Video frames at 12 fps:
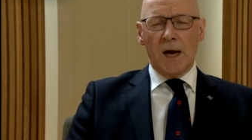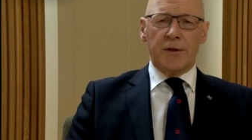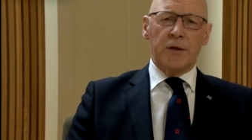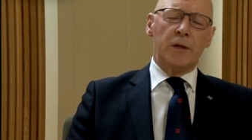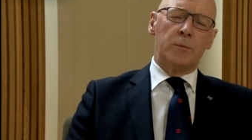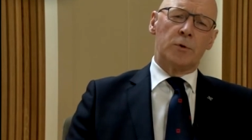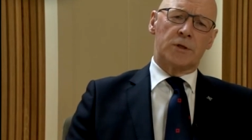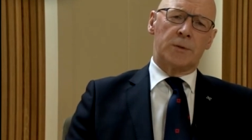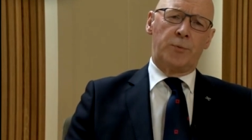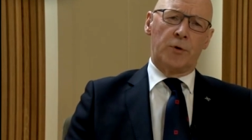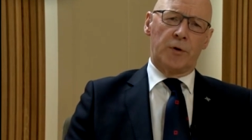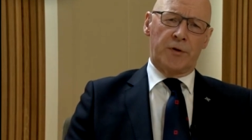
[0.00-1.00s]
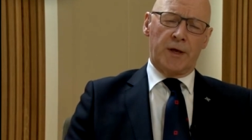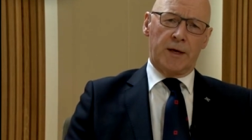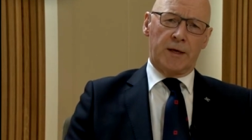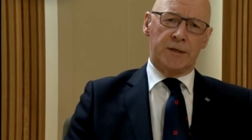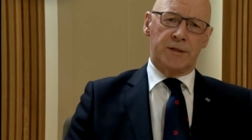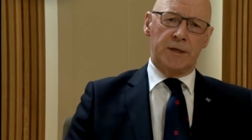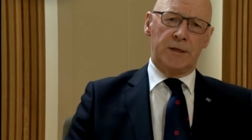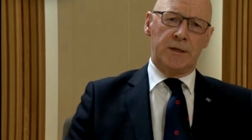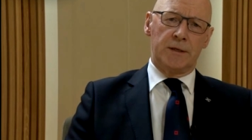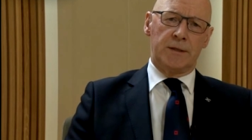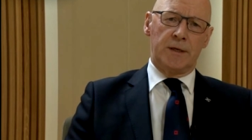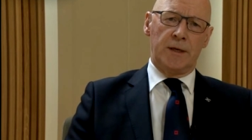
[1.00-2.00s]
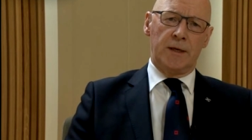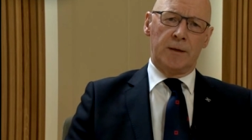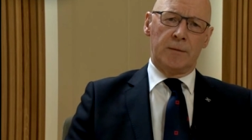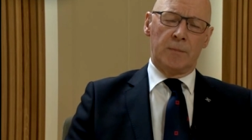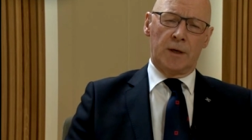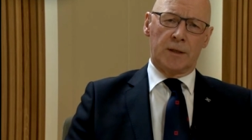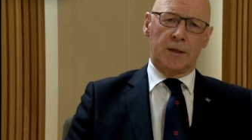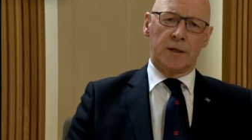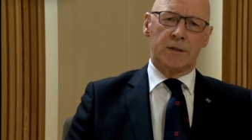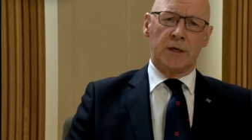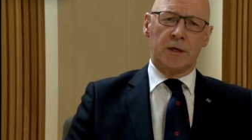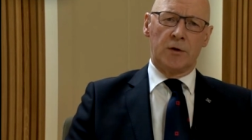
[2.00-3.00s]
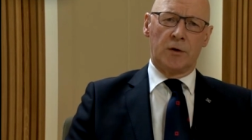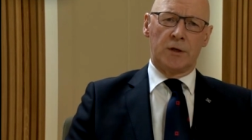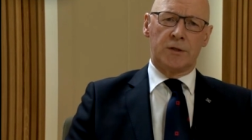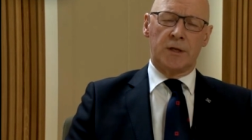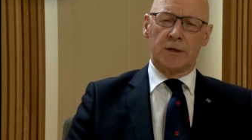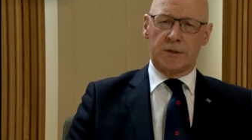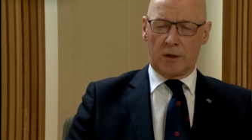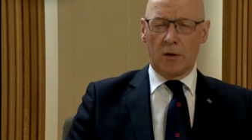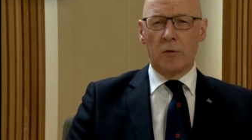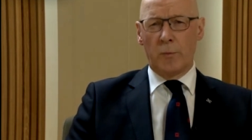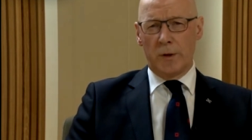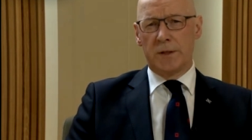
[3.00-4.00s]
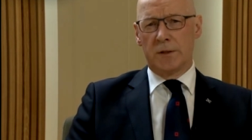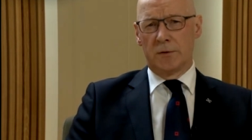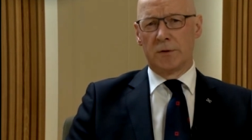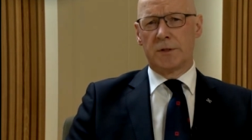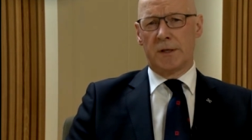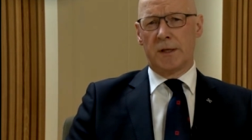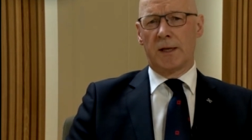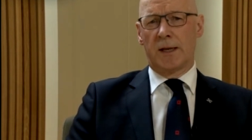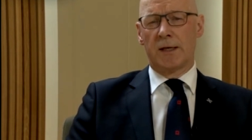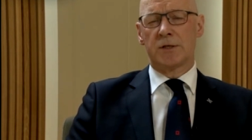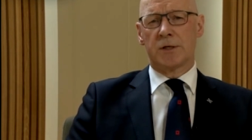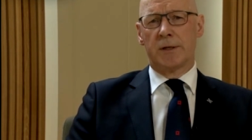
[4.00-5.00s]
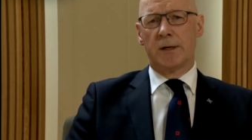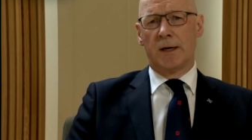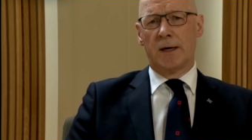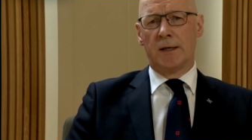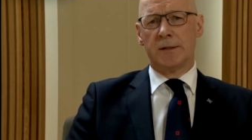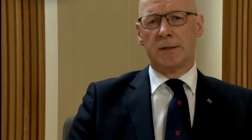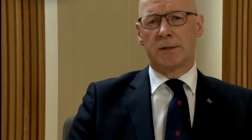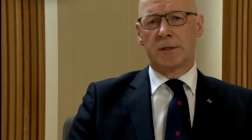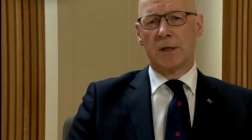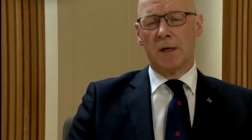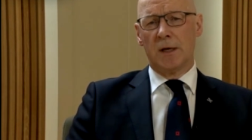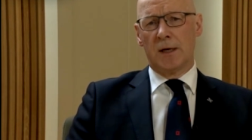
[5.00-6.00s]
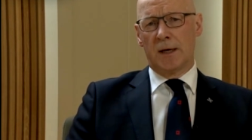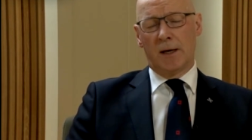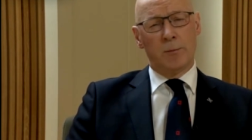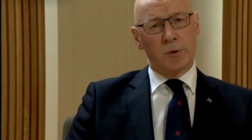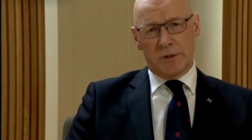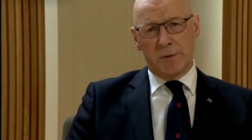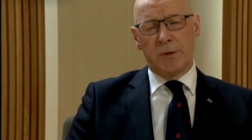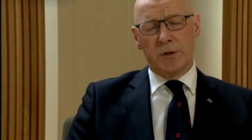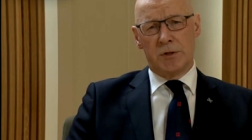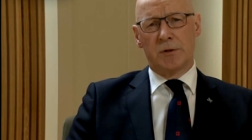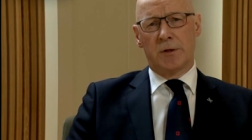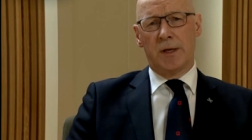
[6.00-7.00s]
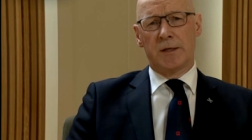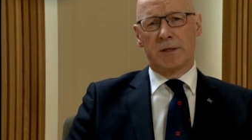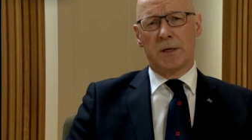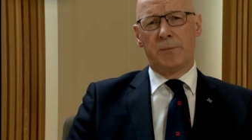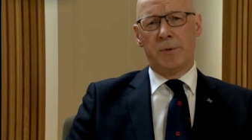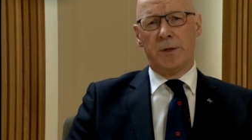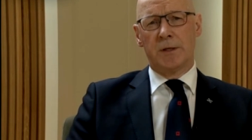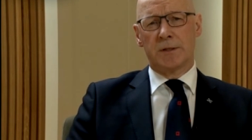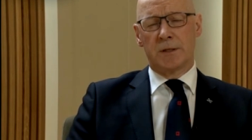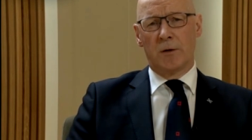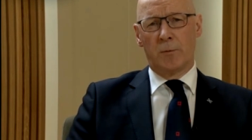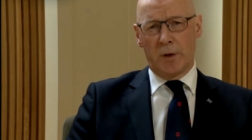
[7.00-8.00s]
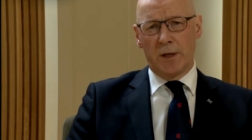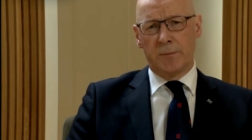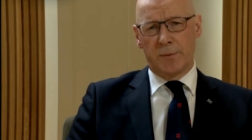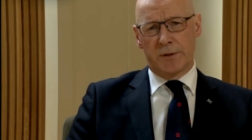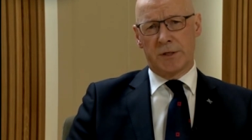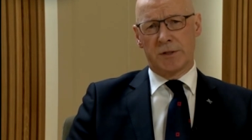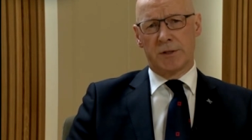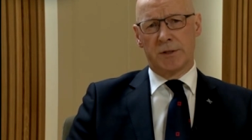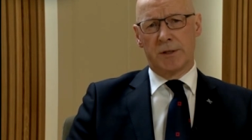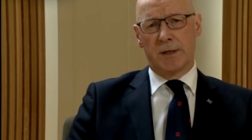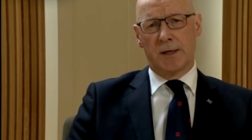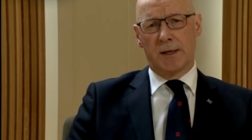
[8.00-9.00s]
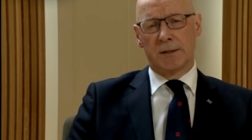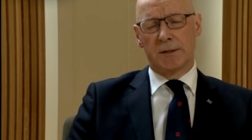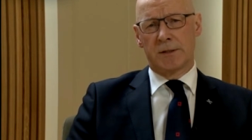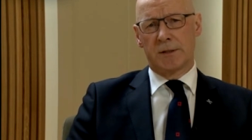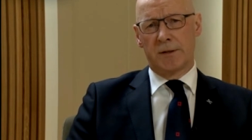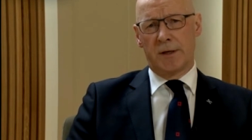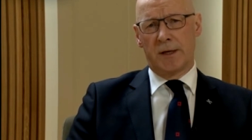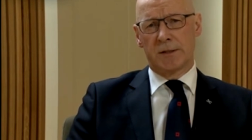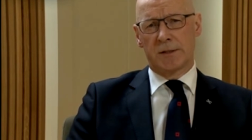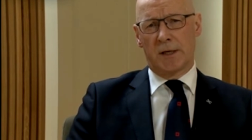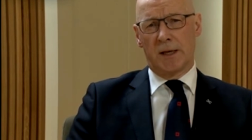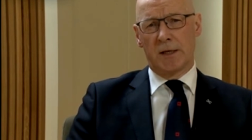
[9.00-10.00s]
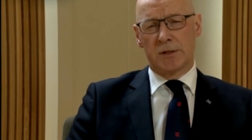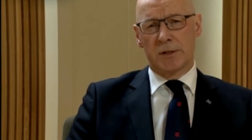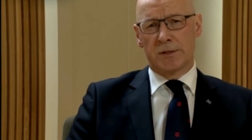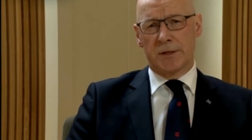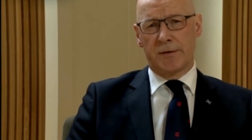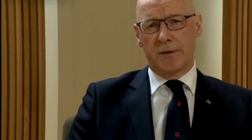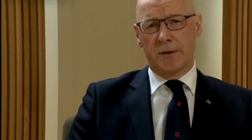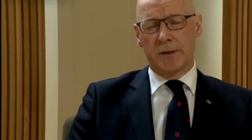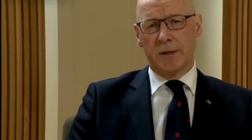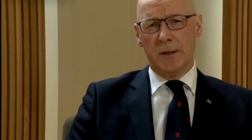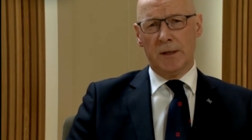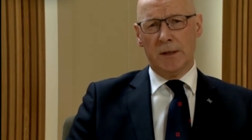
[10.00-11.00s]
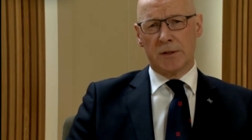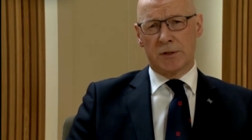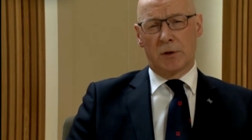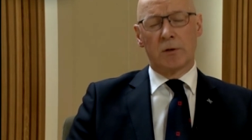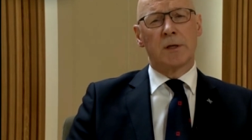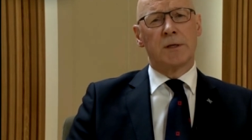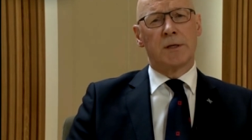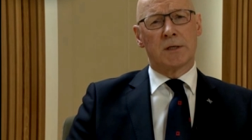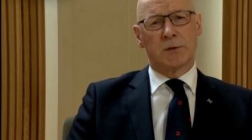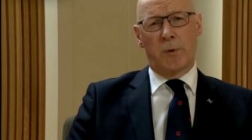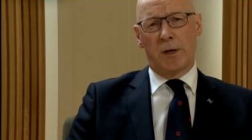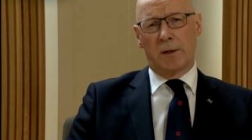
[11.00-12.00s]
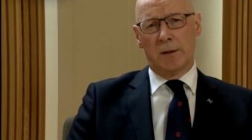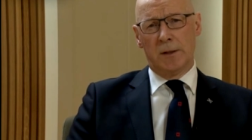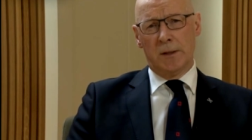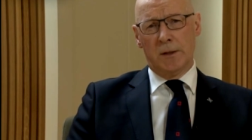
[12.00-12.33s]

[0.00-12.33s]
I think the most important thing I can say to you today, Martin, is to acknowledge that there's a long way to go to the election. And I want to make sure the SNP is in a winning position at the next election, because I think Scotland does well